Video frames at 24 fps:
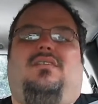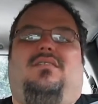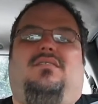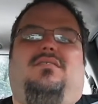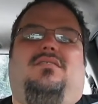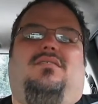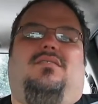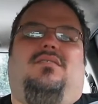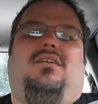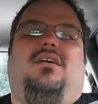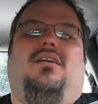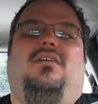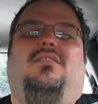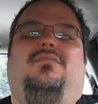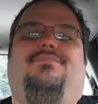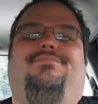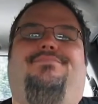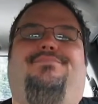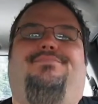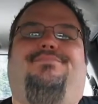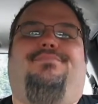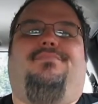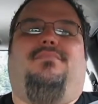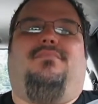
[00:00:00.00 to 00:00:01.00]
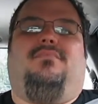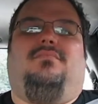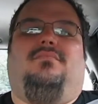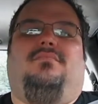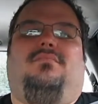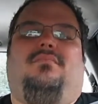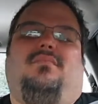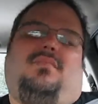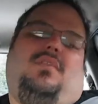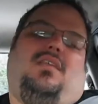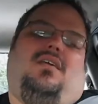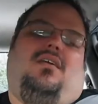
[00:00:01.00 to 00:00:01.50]
So
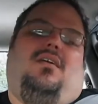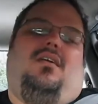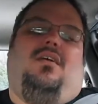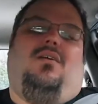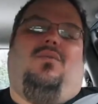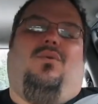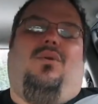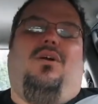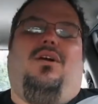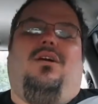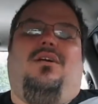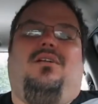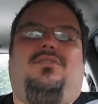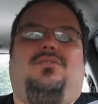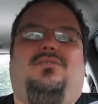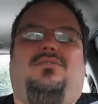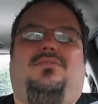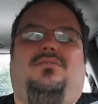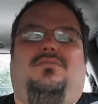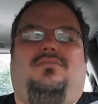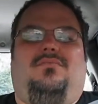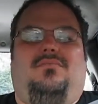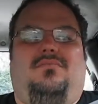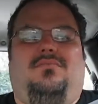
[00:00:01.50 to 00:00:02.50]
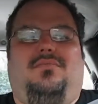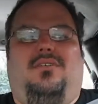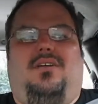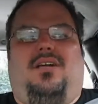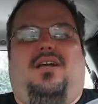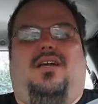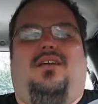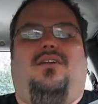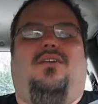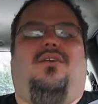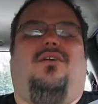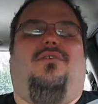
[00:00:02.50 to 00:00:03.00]
it works.
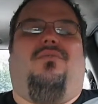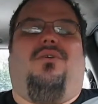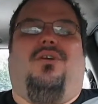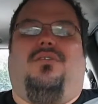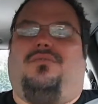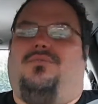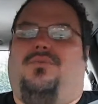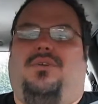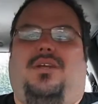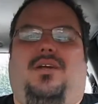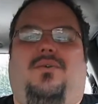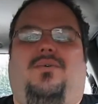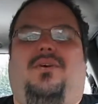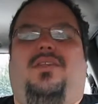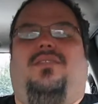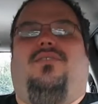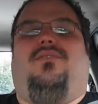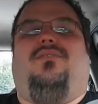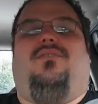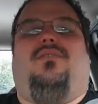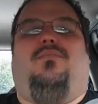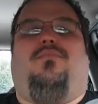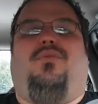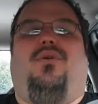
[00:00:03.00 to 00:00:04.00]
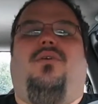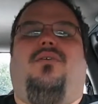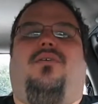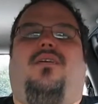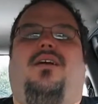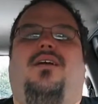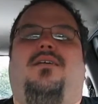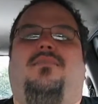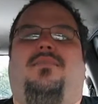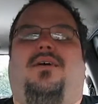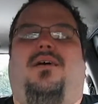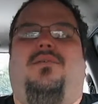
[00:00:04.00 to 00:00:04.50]
I know it worked when I went through the
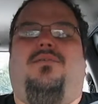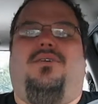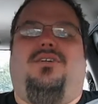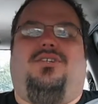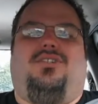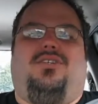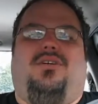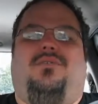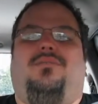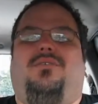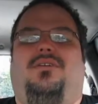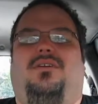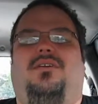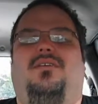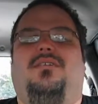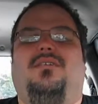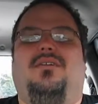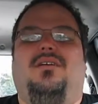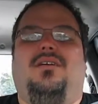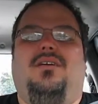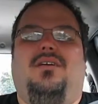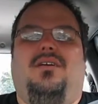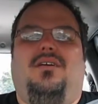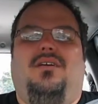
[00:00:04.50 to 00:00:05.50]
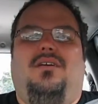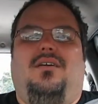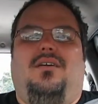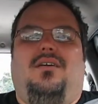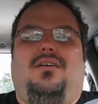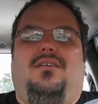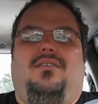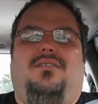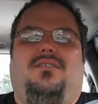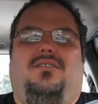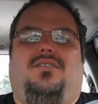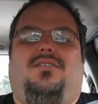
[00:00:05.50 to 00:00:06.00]
program. I wish I would have
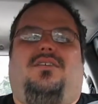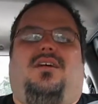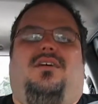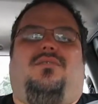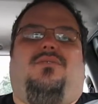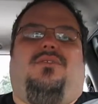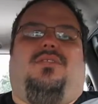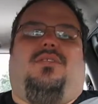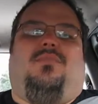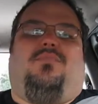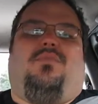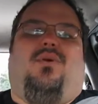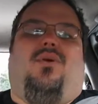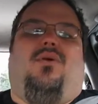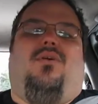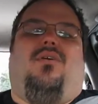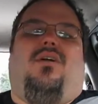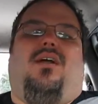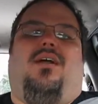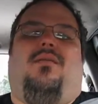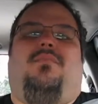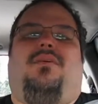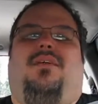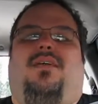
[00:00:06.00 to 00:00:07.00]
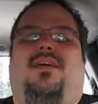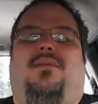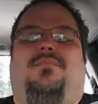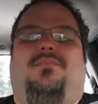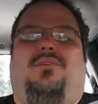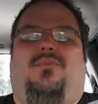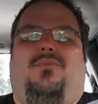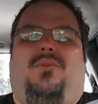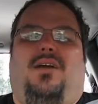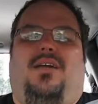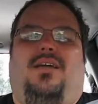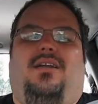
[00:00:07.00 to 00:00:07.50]
stuck with the program and kept
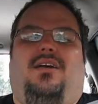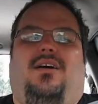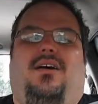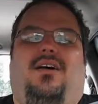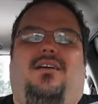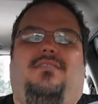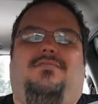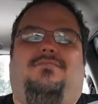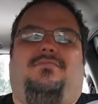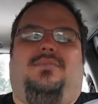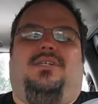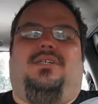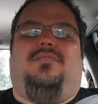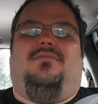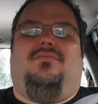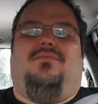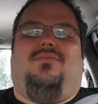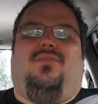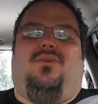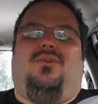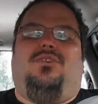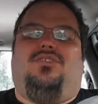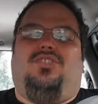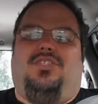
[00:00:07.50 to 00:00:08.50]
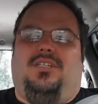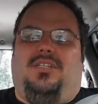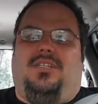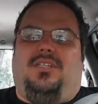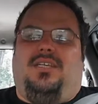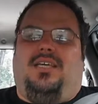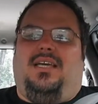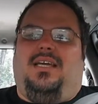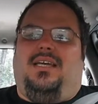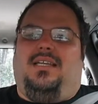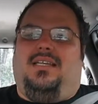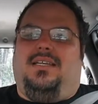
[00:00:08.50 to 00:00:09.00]
the weight off, but
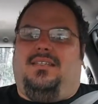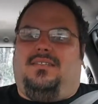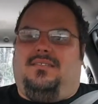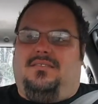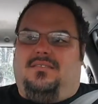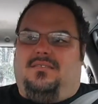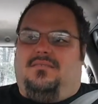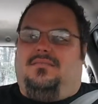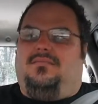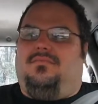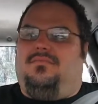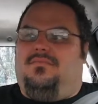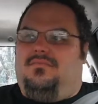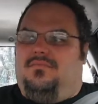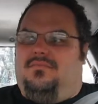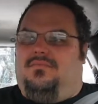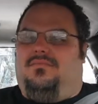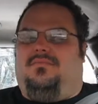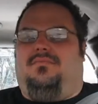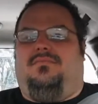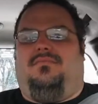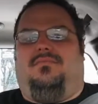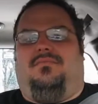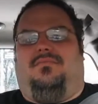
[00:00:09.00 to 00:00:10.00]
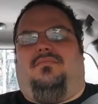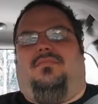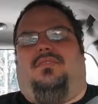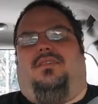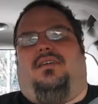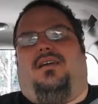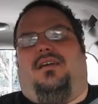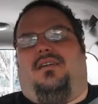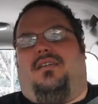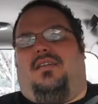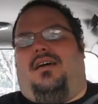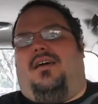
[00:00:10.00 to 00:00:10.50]
unfortunately I didn't.
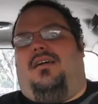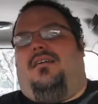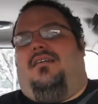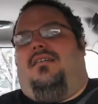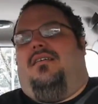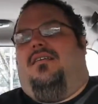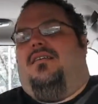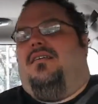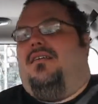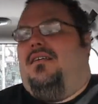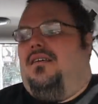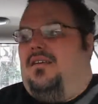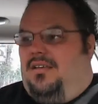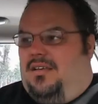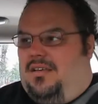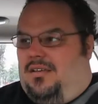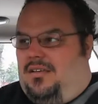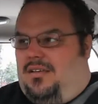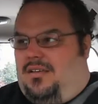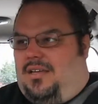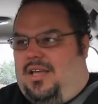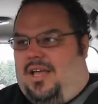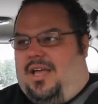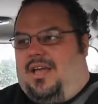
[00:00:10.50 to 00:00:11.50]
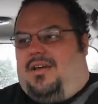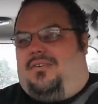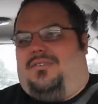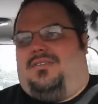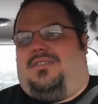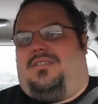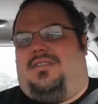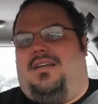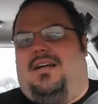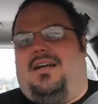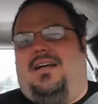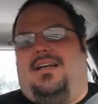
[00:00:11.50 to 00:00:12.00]
I let
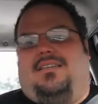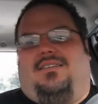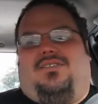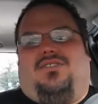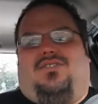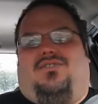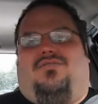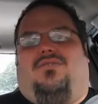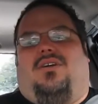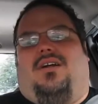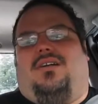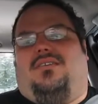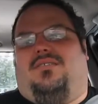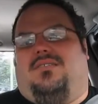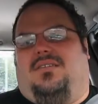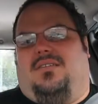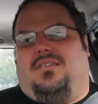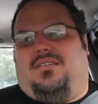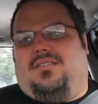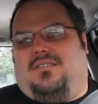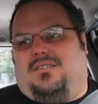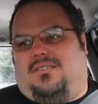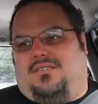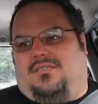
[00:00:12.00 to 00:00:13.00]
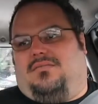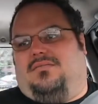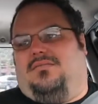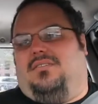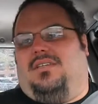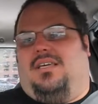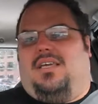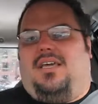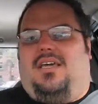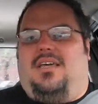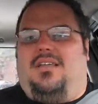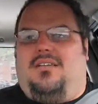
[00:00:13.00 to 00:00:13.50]
outside stresses
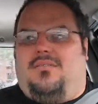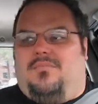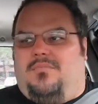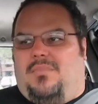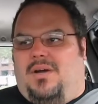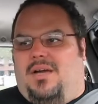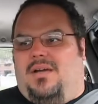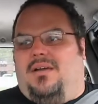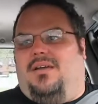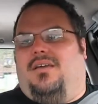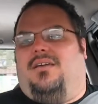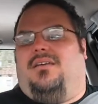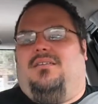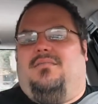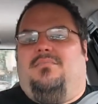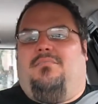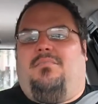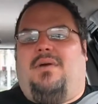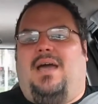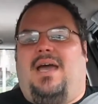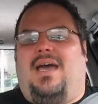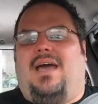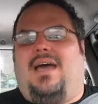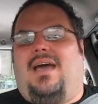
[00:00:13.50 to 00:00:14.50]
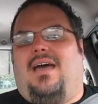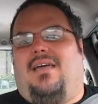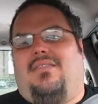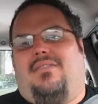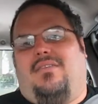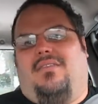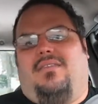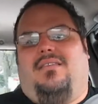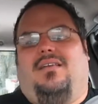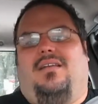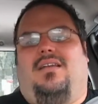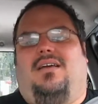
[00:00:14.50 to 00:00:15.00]
get in my path,
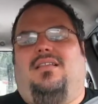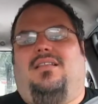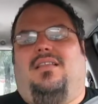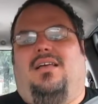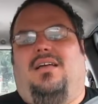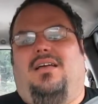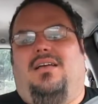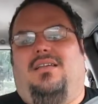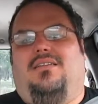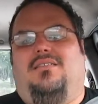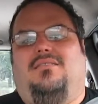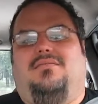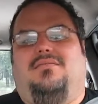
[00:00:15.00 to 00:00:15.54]
and then I let